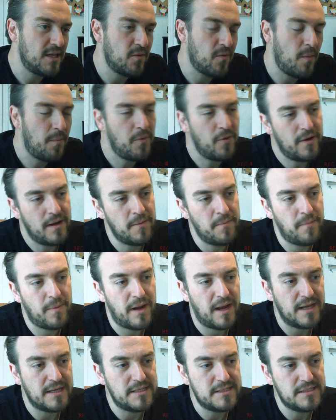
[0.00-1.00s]
that we're putting in
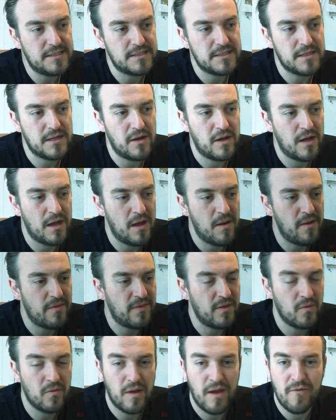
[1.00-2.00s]
place. I
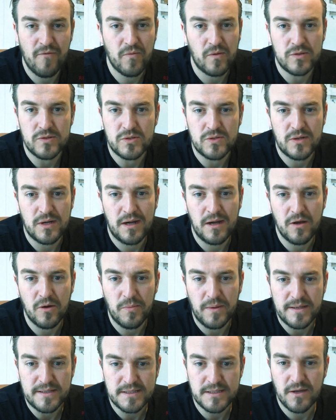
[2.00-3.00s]
think everyone's doing a little
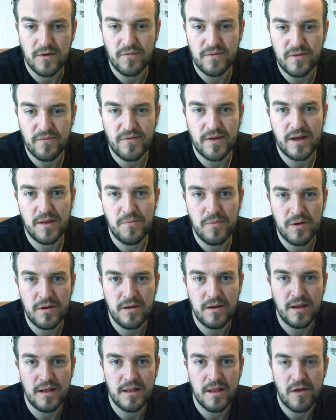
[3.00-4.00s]
bit of
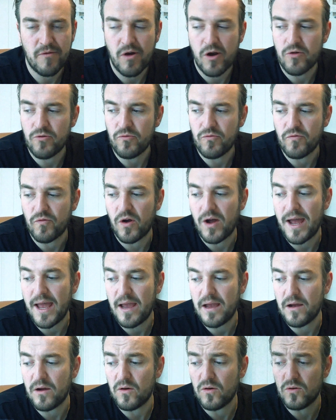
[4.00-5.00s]
self-development in their own
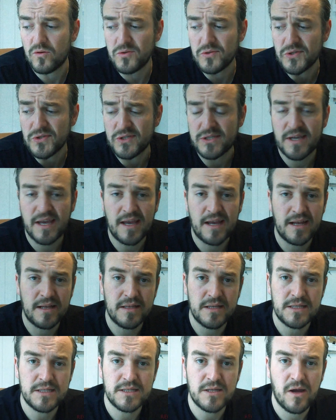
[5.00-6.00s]
right, or just taking
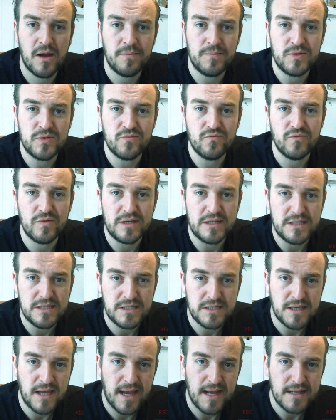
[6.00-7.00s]
this time to
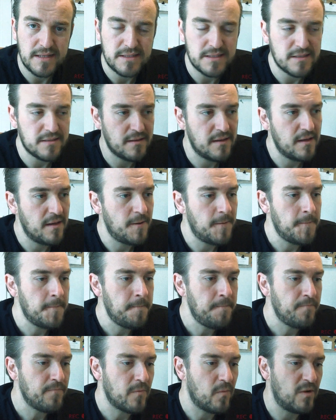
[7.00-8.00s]
reset,
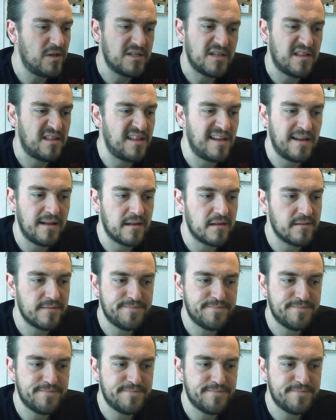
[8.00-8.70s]
which I think